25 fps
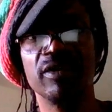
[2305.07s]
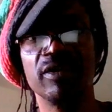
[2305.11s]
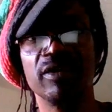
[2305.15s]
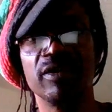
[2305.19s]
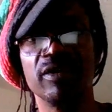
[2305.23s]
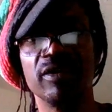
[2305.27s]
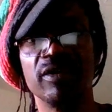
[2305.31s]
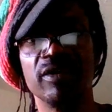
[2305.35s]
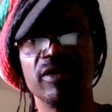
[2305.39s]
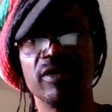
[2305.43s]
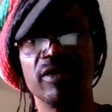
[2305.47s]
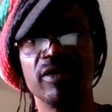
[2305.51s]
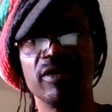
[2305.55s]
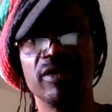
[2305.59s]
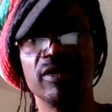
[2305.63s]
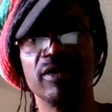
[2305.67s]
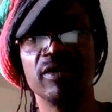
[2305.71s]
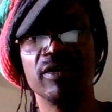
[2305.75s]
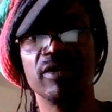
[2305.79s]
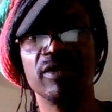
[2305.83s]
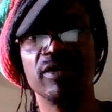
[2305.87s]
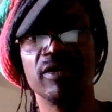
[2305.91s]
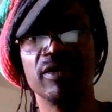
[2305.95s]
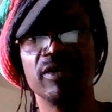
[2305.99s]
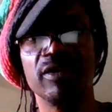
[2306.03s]

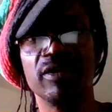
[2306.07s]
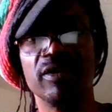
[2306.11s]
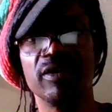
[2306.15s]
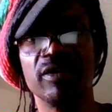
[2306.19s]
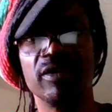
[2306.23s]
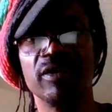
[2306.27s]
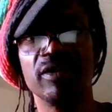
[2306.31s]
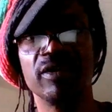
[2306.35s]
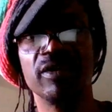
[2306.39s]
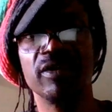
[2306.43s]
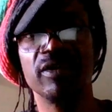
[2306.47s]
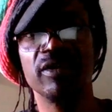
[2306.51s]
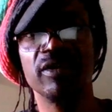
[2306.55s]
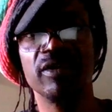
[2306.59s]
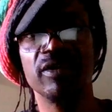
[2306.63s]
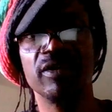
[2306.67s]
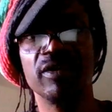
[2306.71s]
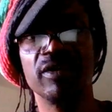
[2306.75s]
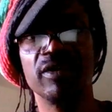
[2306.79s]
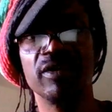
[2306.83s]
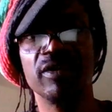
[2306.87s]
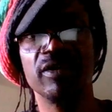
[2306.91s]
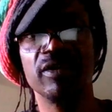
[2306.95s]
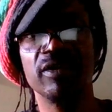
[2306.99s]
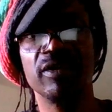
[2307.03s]
Beats, okay?
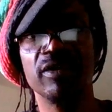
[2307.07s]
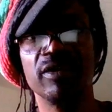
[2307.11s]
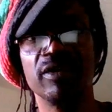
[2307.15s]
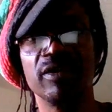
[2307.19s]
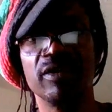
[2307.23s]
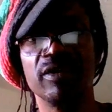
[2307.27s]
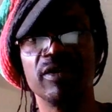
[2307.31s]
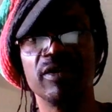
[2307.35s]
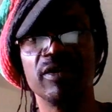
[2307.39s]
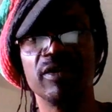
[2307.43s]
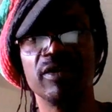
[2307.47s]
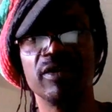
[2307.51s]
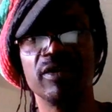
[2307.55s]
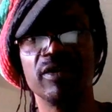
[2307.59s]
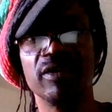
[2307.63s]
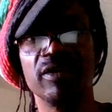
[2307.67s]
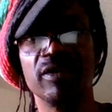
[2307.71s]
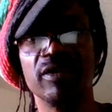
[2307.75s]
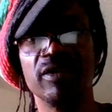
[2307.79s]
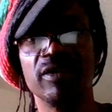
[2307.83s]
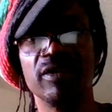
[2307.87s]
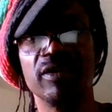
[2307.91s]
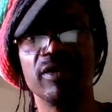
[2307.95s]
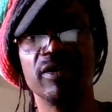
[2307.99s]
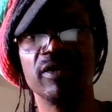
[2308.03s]

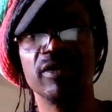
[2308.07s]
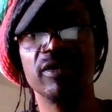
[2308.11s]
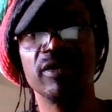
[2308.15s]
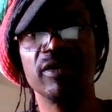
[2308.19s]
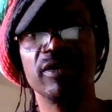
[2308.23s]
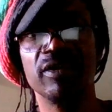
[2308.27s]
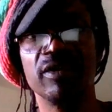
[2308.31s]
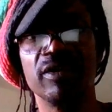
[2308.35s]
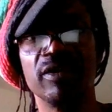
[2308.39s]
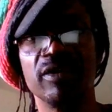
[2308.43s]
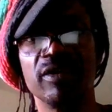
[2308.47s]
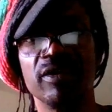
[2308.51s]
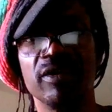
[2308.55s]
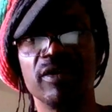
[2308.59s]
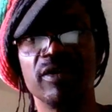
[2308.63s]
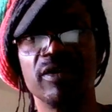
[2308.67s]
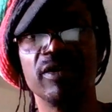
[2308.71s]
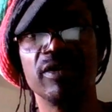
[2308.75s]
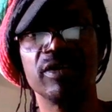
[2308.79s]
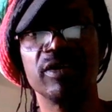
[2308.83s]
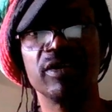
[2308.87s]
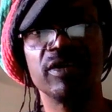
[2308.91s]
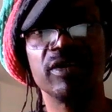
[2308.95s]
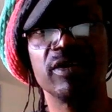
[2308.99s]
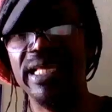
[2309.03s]
And Tana, you
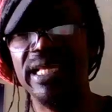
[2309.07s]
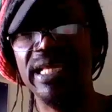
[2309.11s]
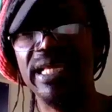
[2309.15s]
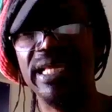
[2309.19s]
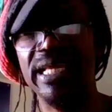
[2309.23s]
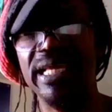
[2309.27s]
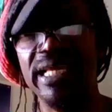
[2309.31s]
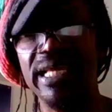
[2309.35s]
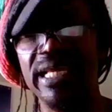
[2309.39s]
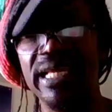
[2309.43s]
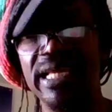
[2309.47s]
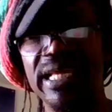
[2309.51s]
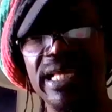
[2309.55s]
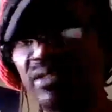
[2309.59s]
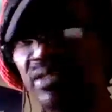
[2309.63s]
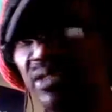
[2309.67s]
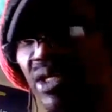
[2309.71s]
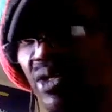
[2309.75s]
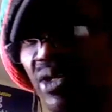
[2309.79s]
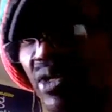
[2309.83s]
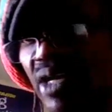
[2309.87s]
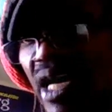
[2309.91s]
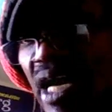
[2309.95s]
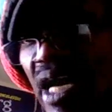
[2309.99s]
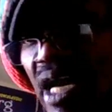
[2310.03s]
need help.
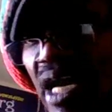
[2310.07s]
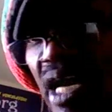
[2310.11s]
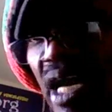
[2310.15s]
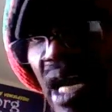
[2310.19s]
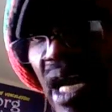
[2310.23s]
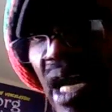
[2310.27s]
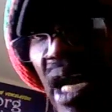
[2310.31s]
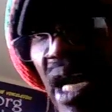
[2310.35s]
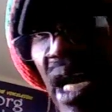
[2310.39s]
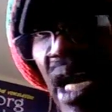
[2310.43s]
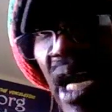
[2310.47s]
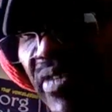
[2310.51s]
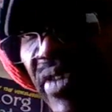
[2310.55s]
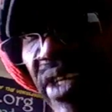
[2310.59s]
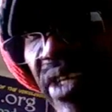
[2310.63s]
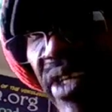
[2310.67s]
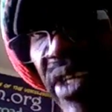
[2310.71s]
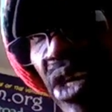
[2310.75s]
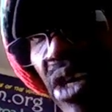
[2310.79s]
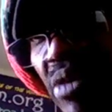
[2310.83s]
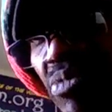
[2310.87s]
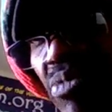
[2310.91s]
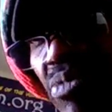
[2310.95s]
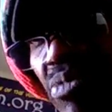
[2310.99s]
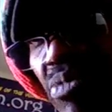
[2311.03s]
Oh, God. Glenn Covington,
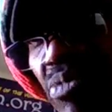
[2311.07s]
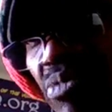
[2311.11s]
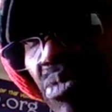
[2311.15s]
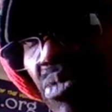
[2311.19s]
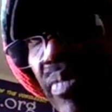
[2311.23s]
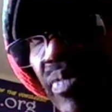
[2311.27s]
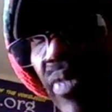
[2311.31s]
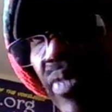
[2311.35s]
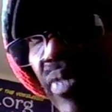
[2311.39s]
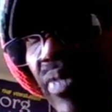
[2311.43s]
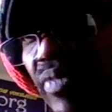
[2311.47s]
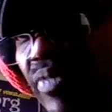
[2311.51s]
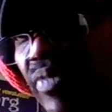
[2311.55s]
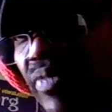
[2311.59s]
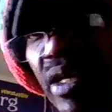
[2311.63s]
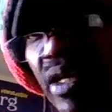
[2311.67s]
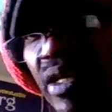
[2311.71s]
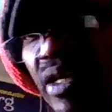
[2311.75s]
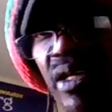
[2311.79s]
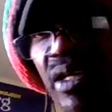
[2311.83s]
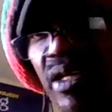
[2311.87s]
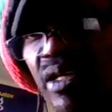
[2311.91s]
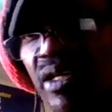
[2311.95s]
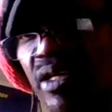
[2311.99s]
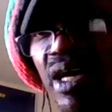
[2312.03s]
good morning.
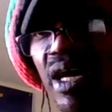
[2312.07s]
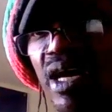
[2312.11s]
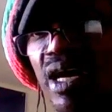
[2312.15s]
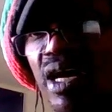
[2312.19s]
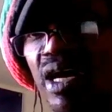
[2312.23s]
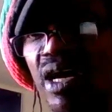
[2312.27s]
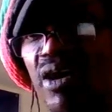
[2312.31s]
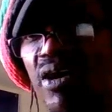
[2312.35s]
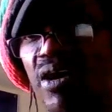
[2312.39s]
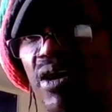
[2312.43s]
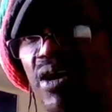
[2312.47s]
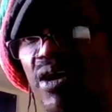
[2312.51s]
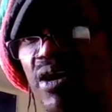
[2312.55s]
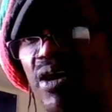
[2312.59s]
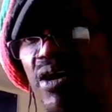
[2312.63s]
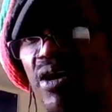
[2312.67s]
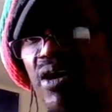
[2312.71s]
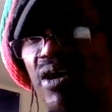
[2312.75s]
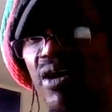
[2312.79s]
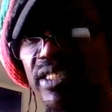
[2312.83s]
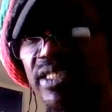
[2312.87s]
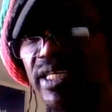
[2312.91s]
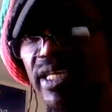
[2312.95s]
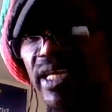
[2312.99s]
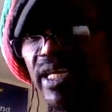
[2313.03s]
Also,
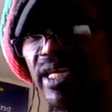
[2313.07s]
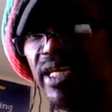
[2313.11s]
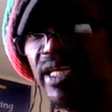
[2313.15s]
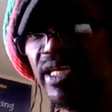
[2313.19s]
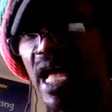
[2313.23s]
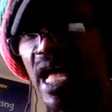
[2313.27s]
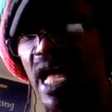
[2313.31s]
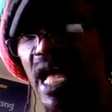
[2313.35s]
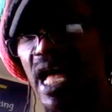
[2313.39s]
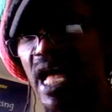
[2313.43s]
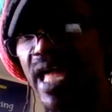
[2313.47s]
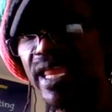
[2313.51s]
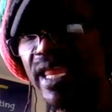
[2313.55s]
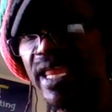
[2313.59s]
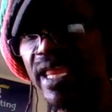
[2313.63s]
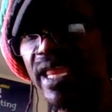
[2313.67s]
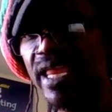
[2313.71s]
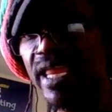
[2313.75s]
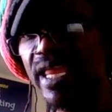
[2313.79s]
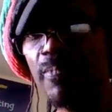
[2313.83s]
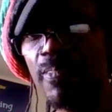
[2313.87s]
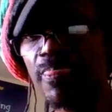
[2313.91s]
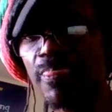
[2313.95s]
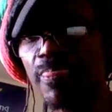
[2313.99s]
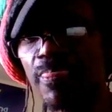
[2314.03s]
let's see, Heidi,
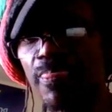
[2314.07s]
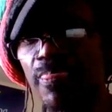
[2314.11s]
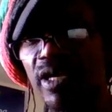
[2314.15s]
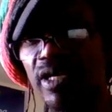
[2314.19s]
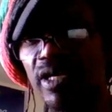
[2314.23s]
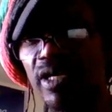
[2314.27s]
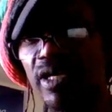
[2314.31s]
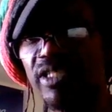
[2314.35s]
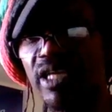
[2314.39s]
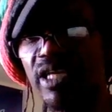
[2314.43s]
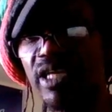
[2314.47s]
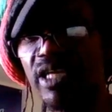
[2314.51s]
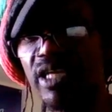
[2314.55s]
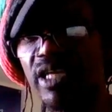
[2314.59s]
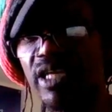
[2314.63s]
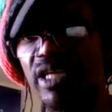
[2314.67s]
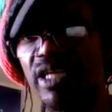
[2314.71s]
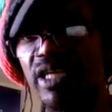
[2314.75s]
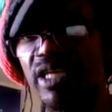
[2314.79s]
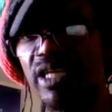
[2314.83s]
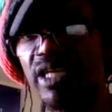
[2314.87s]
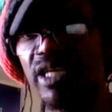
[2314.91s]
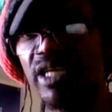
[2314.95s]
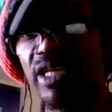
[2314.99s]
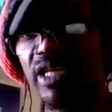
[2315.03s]
Jamie
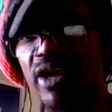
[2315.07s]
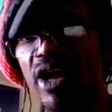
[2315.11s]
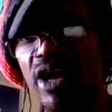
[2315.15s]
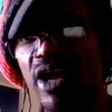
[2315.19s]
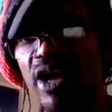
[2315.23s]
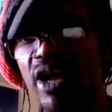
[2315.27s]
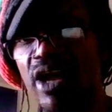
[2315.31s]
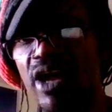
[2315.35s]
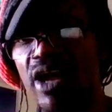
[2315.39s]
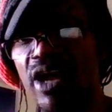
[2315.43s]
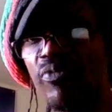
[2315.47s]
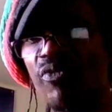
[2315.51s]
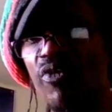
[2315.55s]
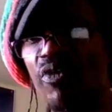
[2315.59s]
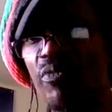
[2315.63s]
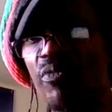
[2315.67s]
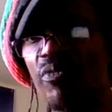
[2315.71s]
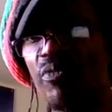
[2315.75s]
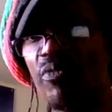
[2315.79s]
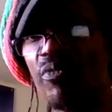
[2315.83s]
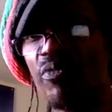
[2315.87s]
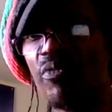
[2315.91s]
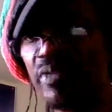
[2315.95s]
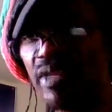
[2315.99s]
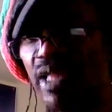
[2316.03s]
Mantine, all my
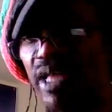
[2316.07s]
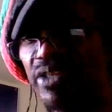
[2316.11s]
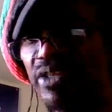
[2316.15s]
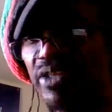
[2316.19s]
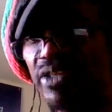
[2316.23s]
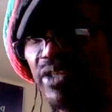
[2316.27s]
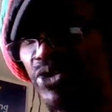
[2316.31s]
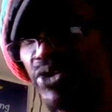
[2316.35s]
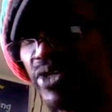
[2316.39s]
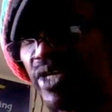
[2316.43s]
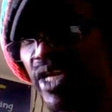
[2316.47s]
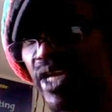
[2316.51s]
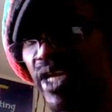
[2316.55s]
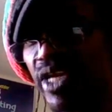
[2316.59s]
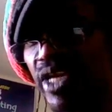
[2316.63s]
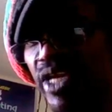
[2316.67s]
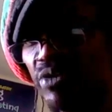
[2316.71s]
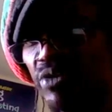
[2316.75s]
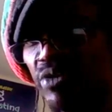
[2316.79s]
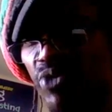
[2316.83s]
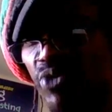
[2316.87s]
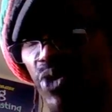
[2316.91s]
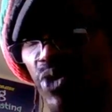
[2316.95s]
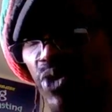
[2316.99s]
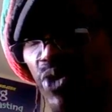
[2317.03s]
people out in the UK, good
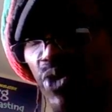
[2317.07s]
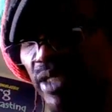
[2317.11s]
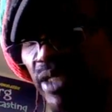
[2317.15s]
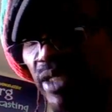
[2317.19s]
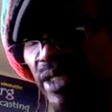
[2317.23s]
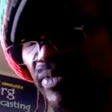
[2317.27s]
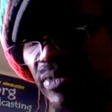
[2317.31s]
morning.